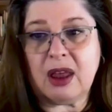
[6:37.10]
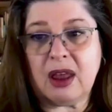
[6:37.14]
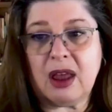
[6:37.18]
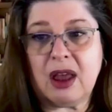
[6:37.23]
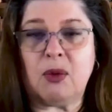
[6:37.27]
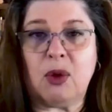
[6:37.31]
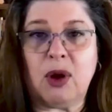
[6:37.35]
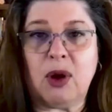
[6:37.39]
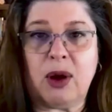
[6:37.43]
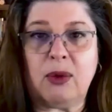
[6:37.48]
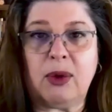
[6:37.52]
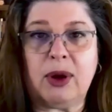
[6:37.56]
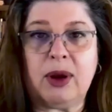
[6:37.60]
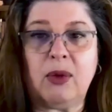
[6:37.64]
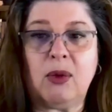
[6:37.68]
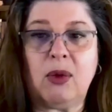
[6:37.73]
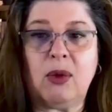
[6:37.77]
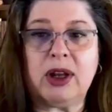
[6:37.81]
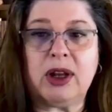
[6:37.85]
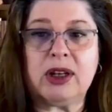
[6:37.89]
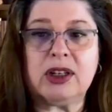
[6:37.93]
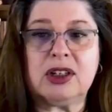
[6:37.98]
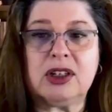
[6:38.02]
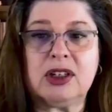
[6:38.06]
And what we
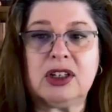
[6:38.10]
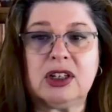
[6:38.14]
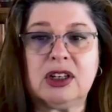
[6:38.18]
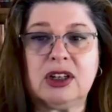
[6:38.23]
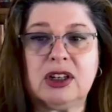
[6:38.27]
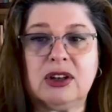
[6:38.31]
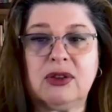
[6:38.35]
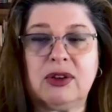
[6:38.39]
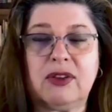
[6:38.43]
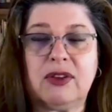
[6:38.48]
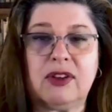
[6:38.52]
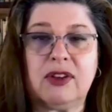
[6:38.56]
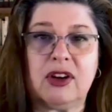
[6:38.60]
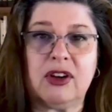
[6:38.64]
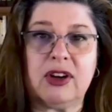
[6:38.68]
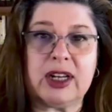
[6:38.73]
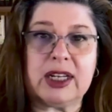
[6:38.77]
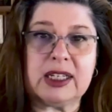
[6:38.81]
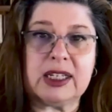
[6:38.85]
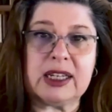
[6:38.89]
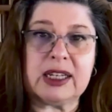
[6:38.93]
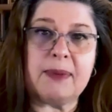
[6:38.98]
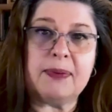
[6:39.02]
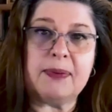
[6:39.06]
want to do if you're
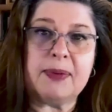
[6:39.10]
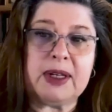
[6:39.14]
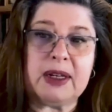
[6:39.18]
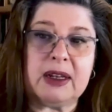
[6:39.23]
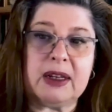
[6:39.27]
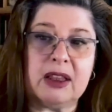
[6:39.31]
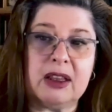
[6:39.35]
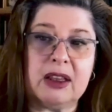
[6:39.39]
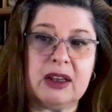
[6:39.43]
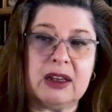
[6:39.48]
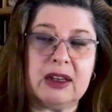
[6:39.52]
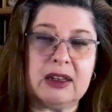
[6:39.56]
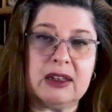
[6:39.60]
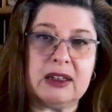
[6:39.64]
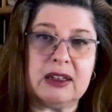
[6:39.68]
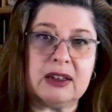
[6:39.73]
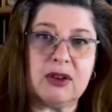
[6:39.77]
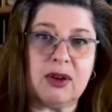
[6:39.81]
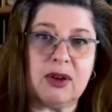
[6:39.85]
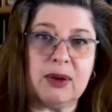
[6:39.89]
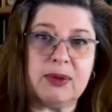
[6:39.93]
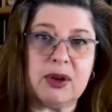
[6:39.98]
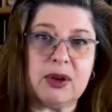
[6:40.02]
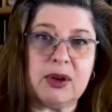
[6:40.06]
accepting
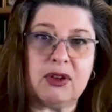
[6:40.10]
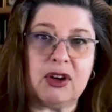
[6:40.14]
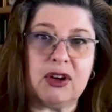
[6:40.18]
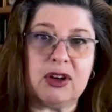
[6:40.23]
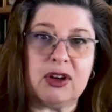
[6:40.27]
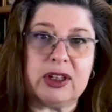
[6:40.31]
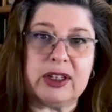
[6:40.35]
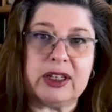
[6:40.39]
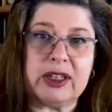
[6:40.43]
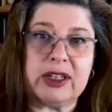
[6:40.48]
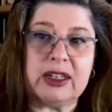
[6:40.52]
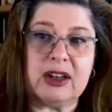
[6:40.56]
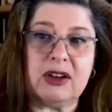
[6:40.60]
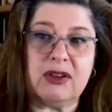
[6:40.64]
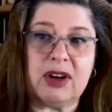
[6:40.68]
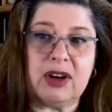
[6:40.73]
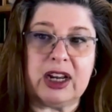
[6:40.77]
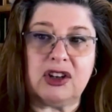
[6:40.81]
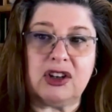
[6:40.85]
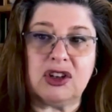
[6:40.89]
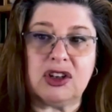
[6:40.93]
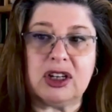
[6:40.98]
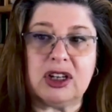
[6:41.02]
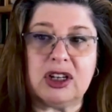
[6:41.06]
these cryptocurrency
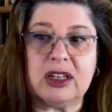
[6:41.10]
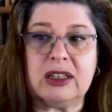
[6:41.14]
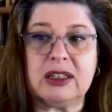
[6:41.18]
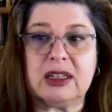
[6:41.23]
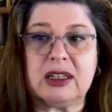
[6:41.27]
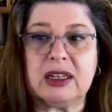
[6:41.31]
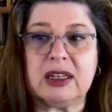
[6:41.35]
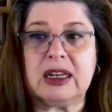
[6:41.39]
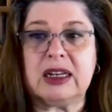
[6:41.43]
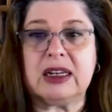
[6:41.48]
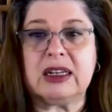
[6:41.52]
donations